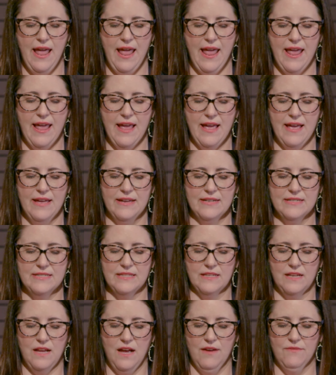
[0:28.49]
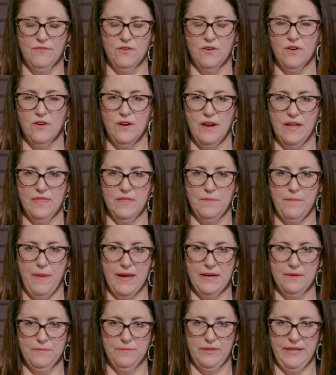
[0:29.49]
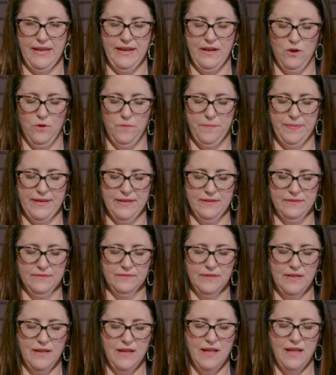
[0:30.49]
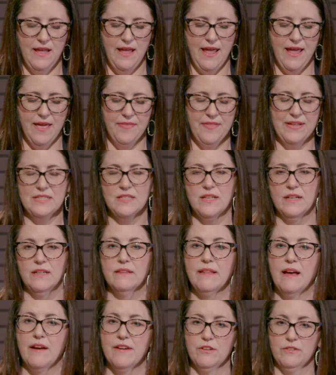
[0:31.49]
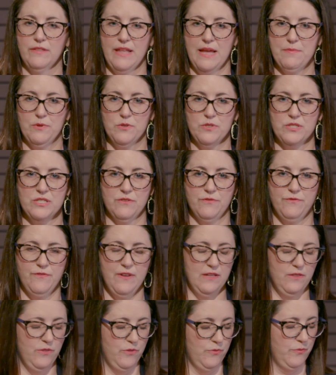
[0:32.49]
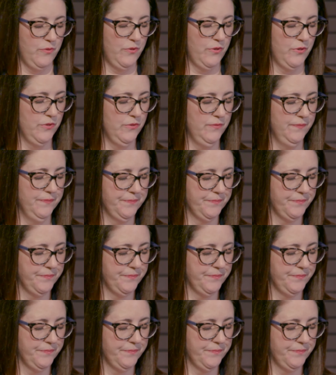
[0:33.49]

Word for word: and the cover and the bottom plate open, and that's going to allow your labels to feed through.